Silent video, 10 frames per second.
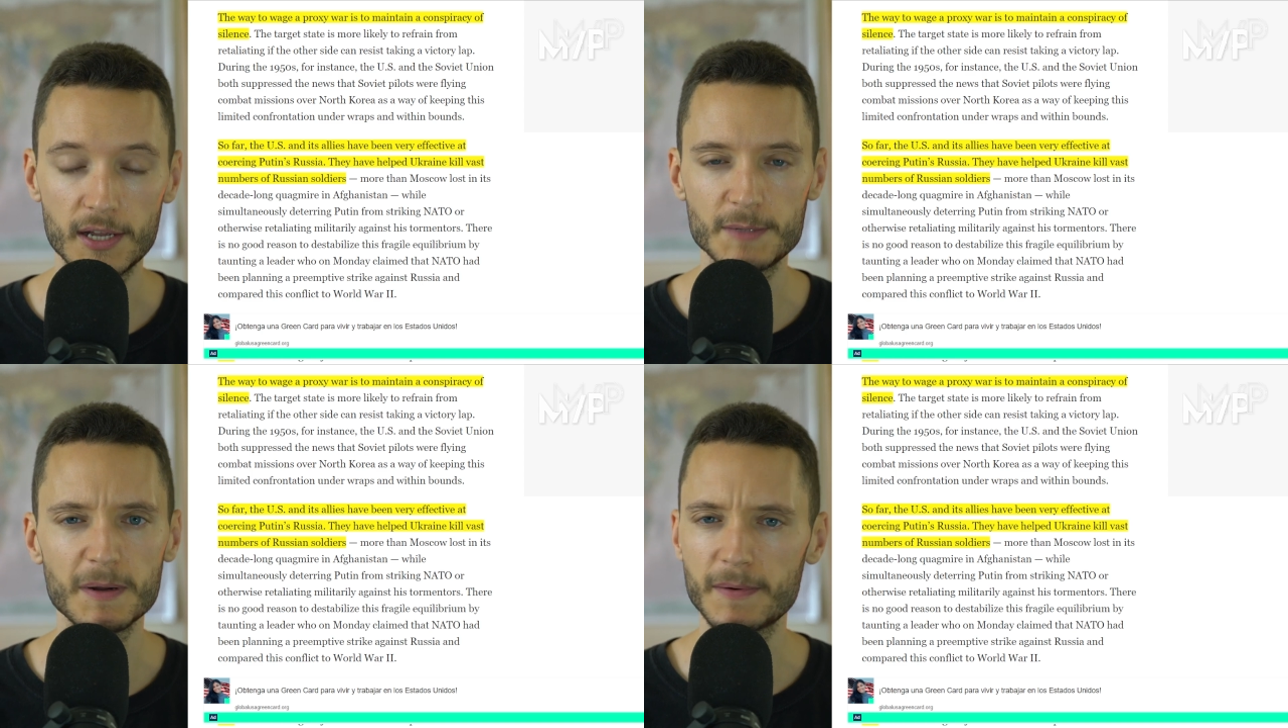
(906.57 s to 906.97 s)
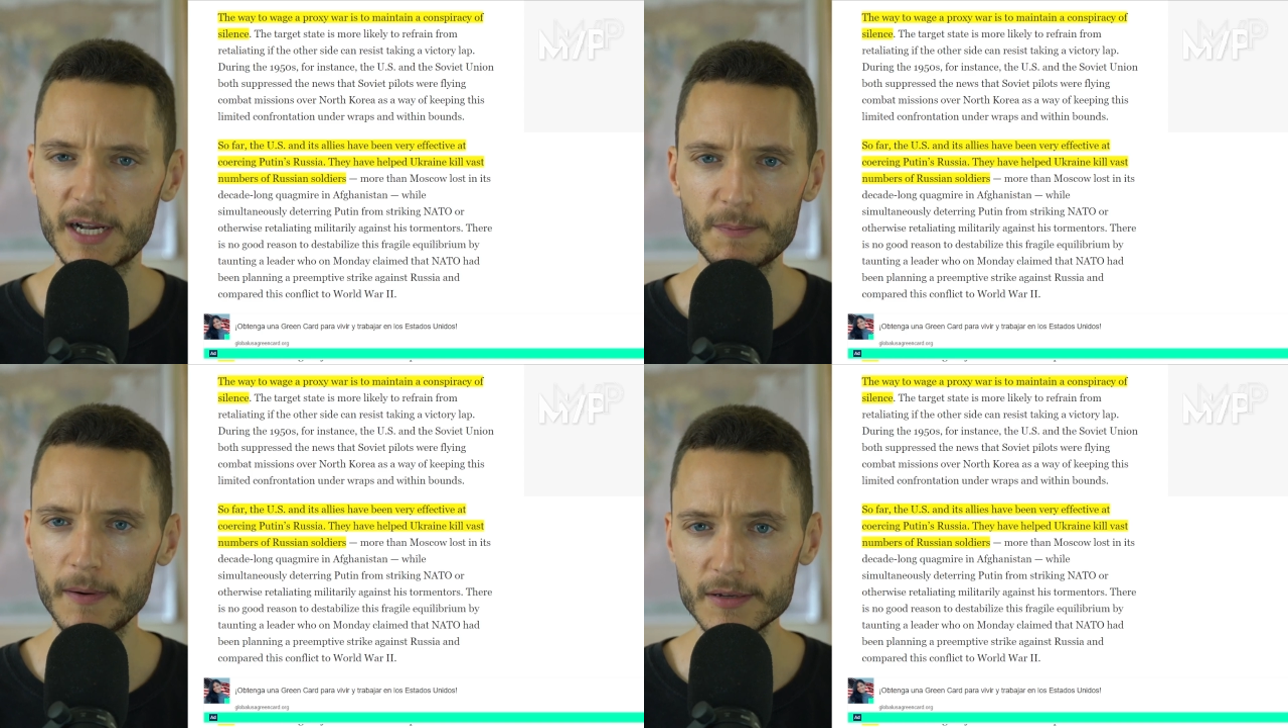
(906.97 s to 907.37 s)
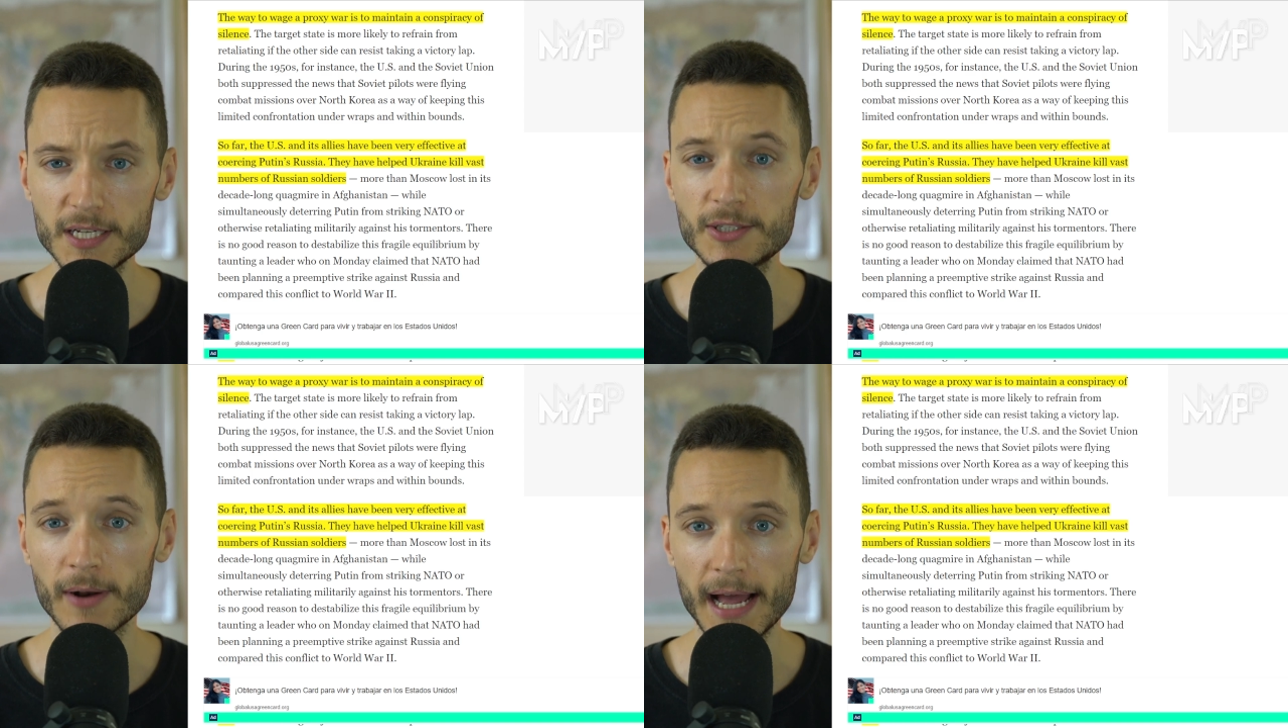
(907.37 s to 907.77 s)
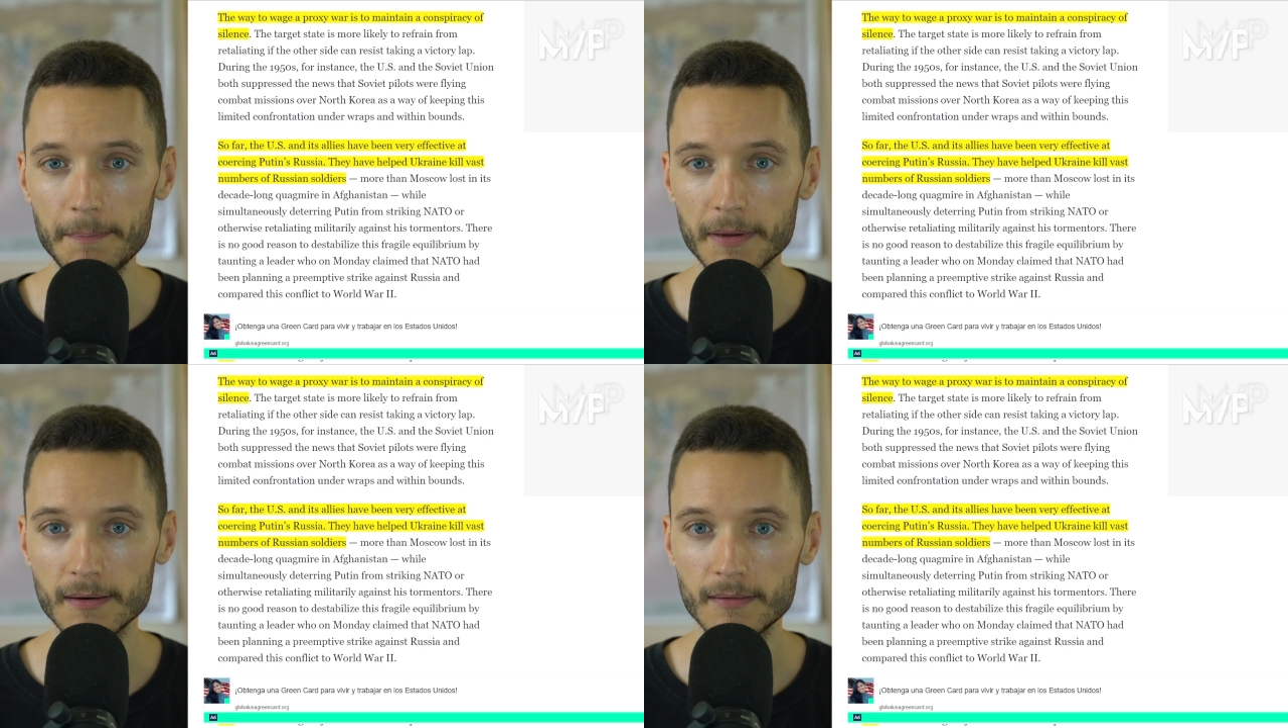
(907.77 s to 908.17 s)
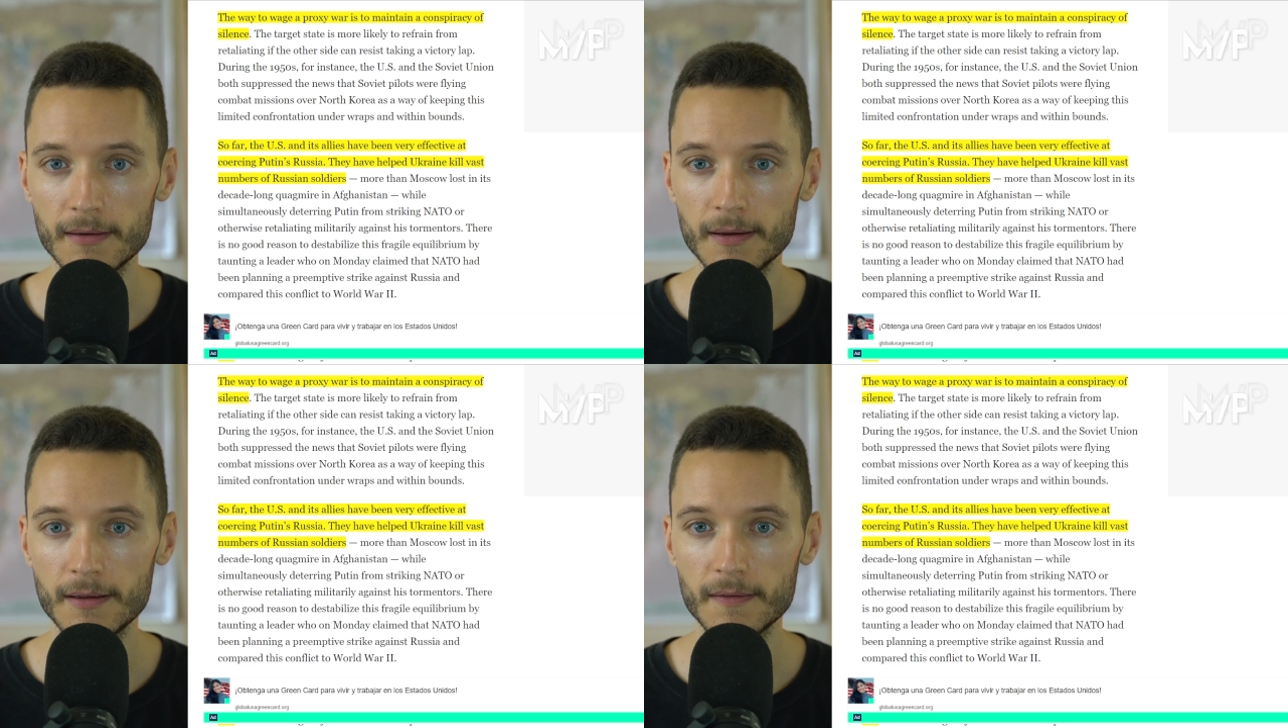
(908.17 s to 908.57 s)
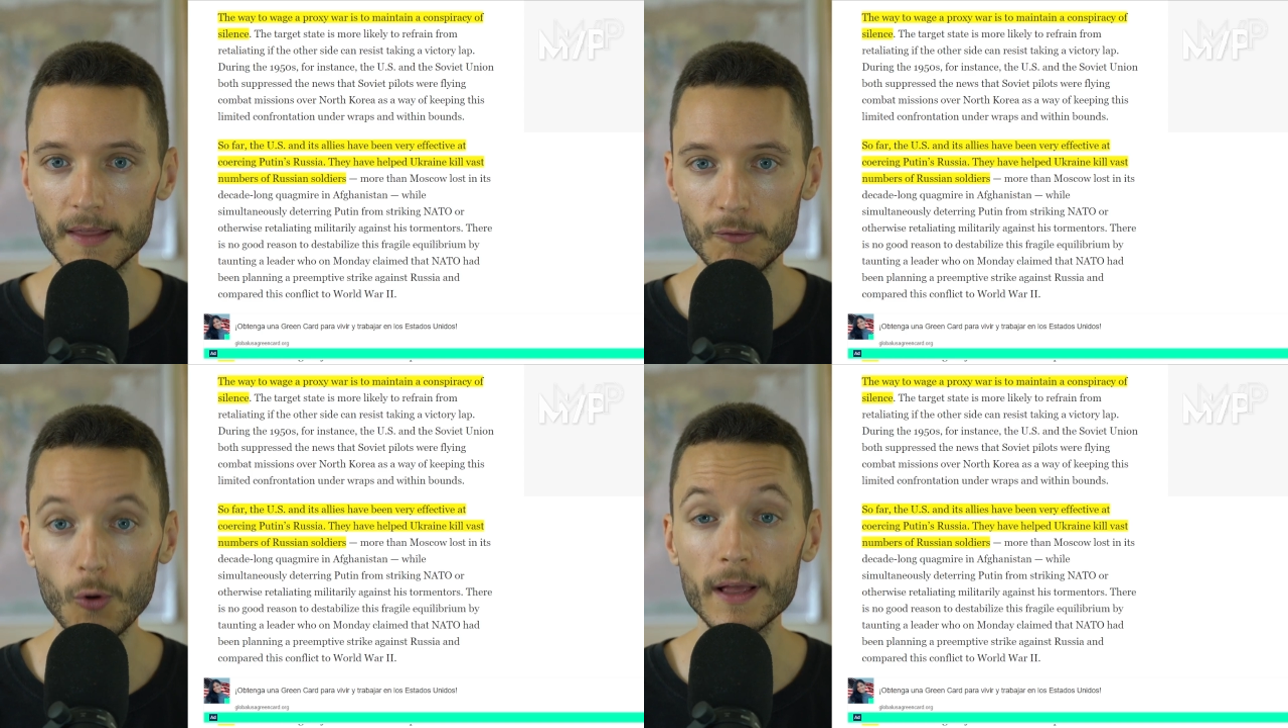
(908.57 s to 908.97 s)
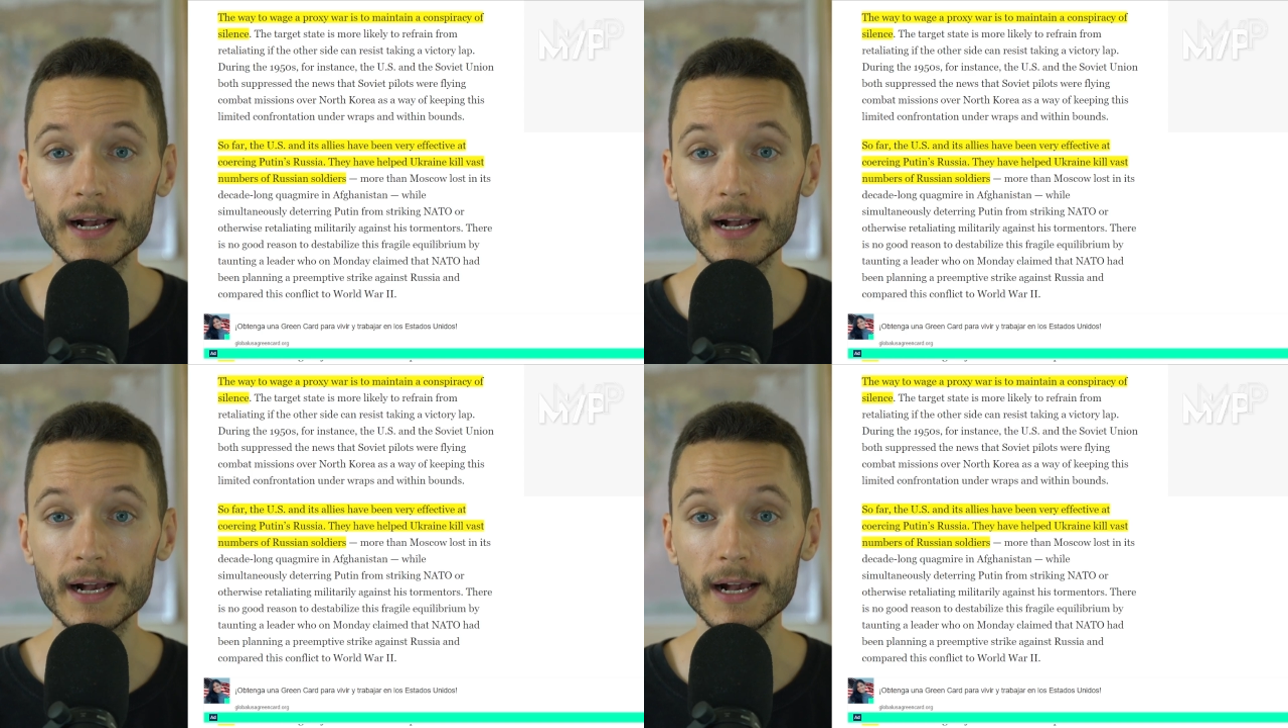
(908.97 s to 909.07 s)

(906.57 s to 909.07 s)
But conspiracies don't happen. The ruling